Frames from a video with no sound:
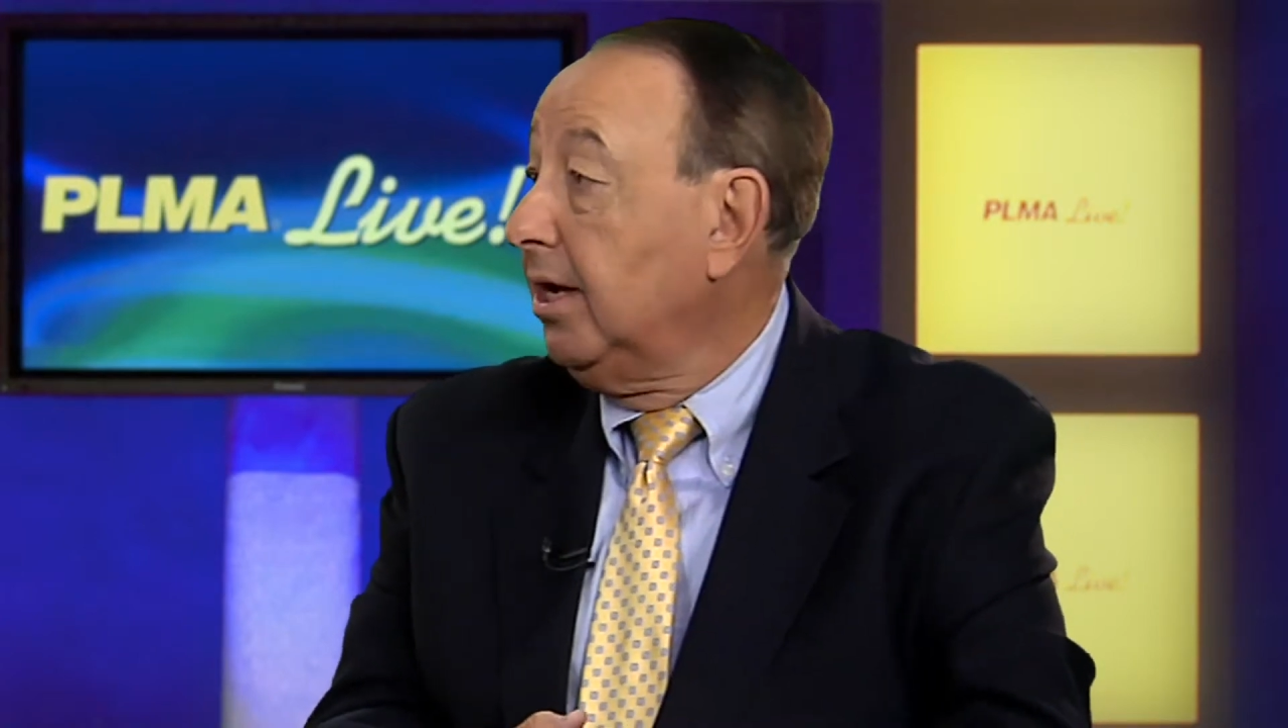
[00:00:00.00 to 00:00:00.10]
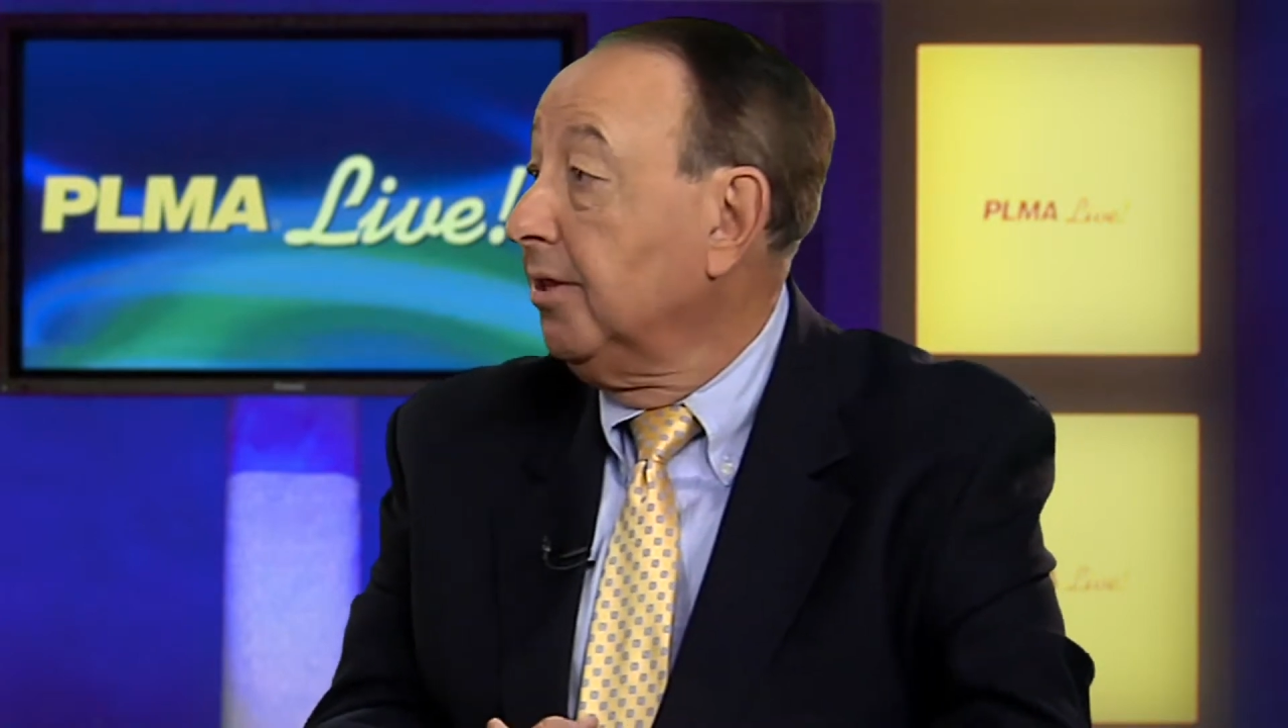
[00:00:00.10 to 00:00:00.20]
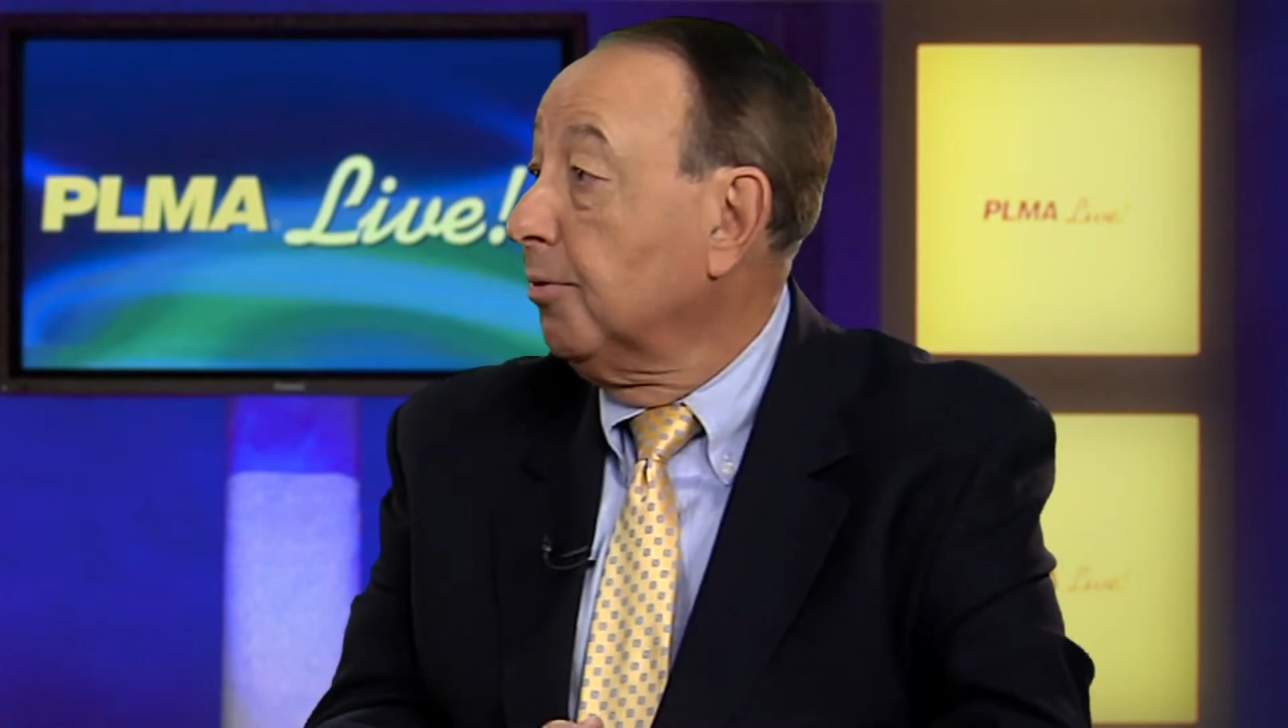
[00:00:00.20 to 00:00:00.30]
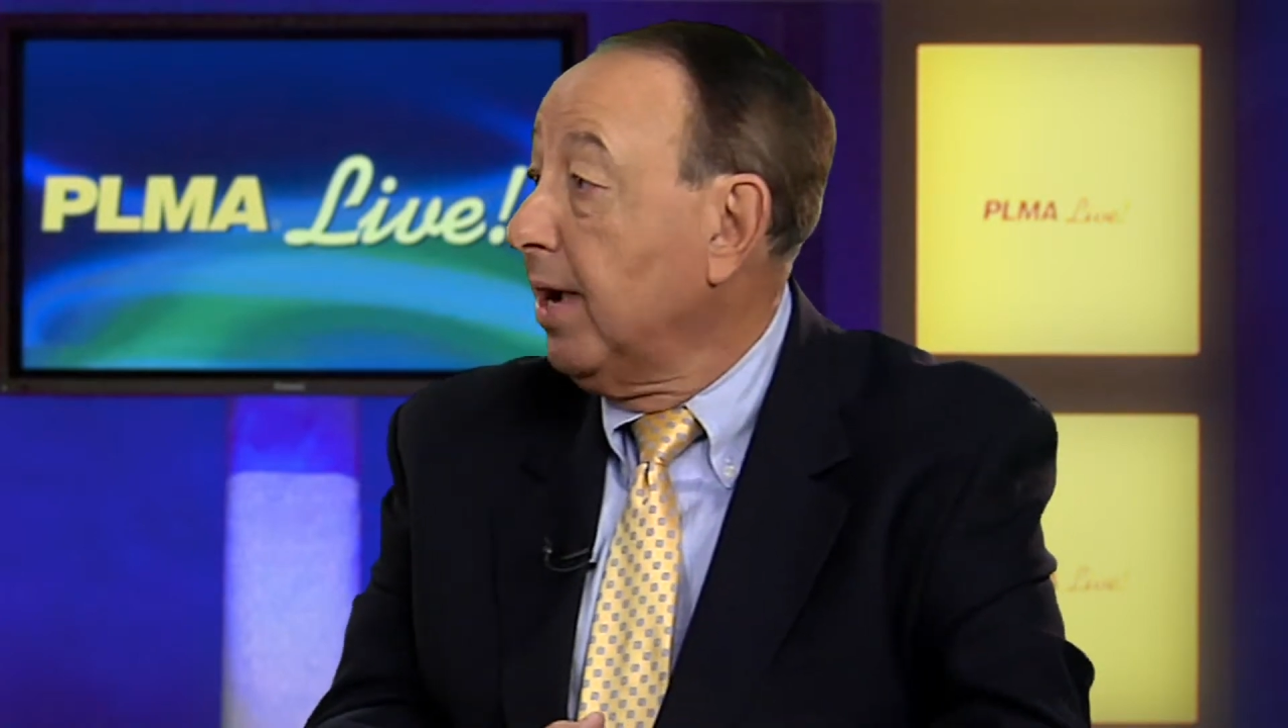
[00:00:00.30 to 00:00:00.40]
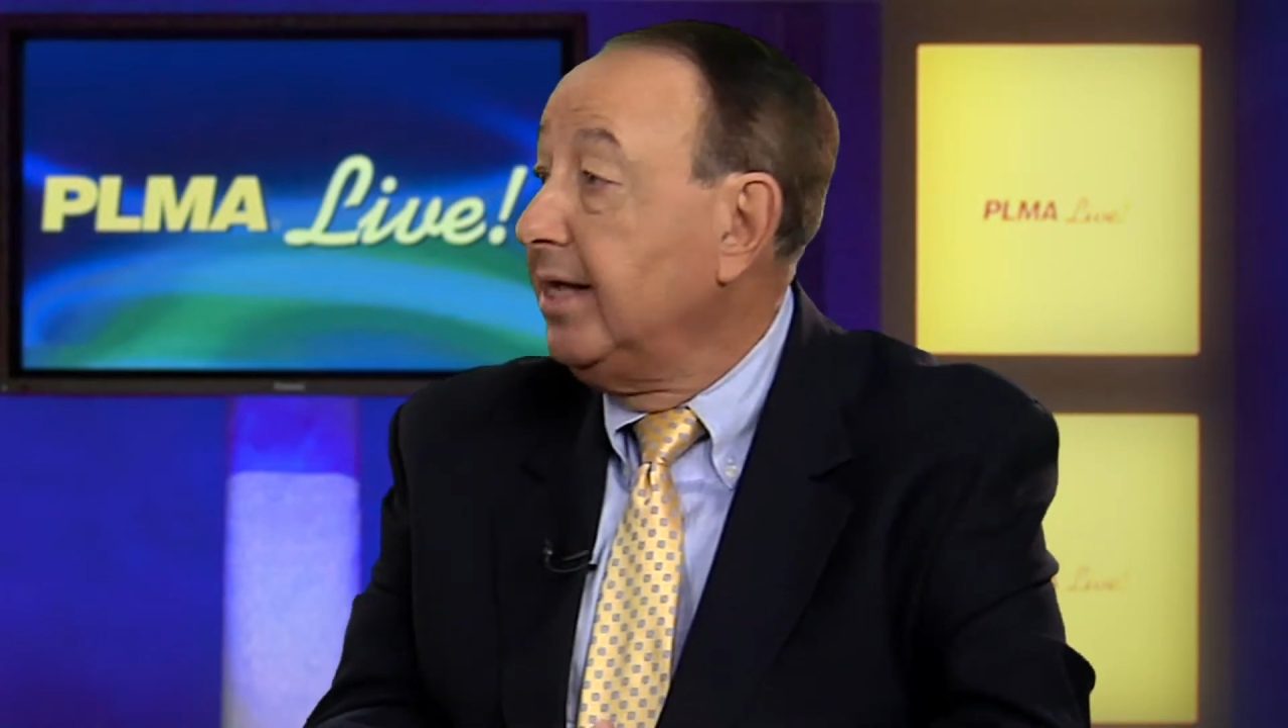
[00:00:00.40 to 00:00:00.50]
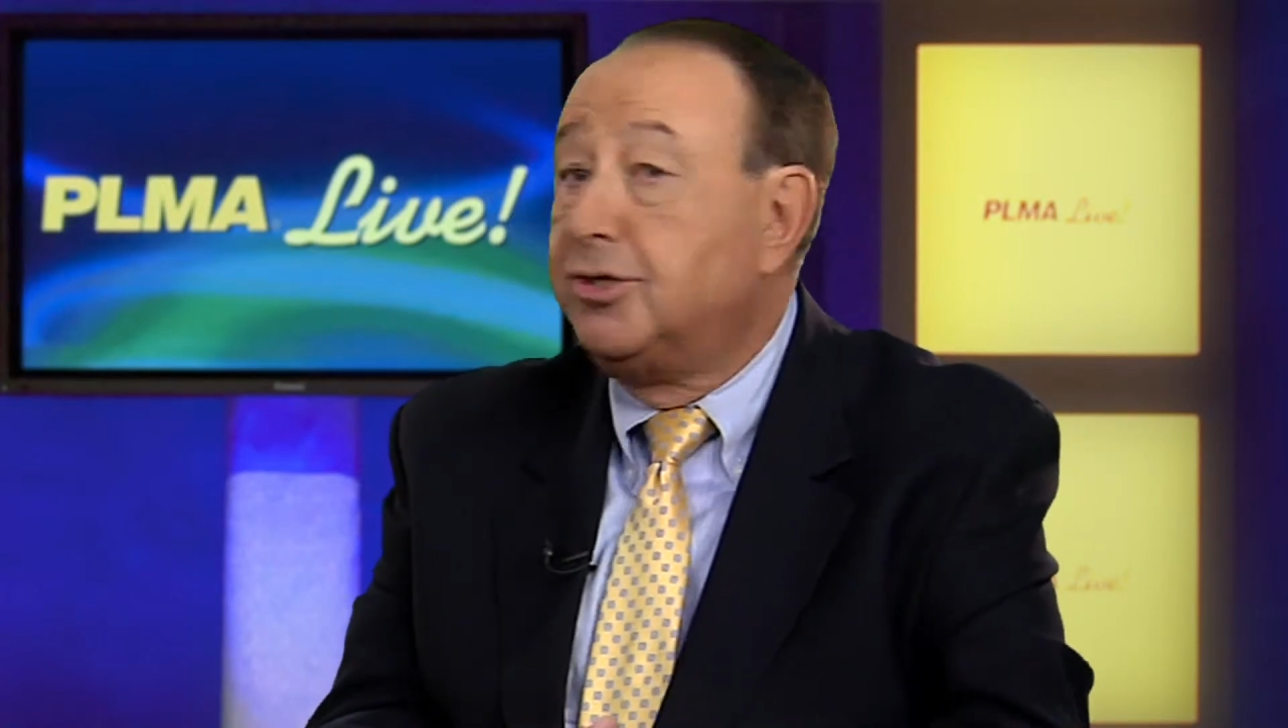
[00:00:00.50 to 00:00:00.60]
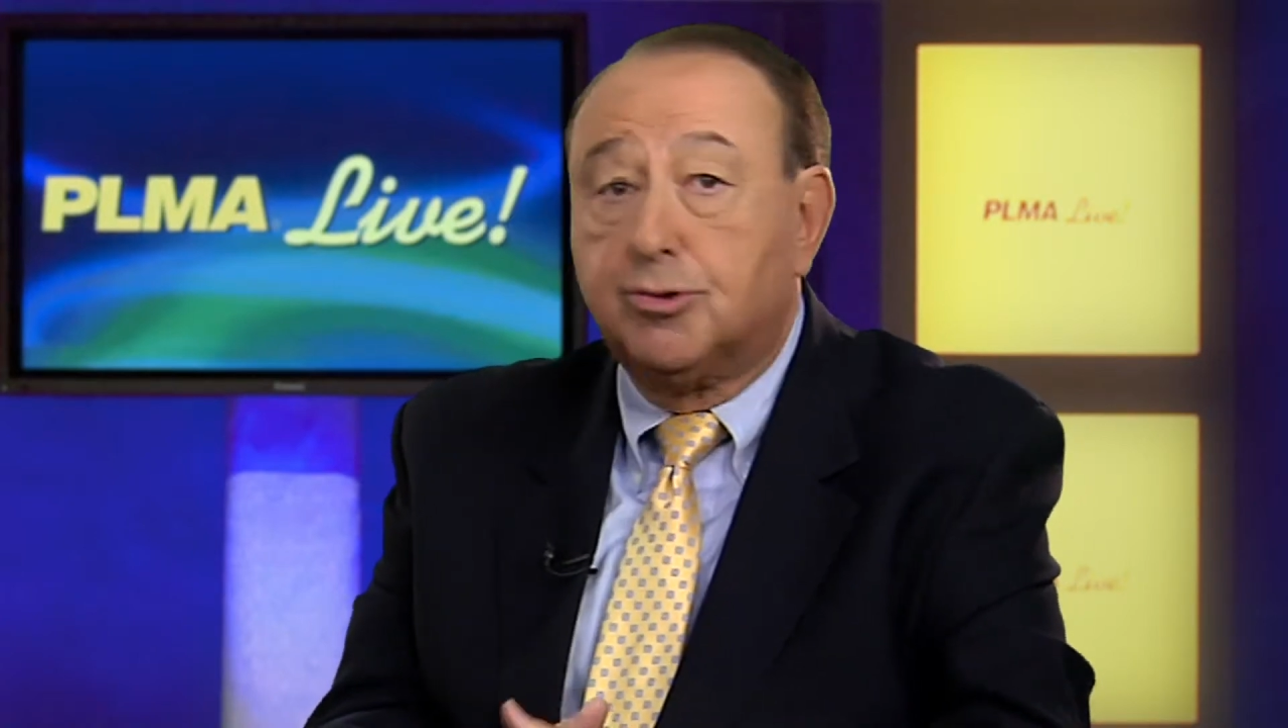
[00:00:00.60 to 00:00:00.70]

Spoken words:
on the right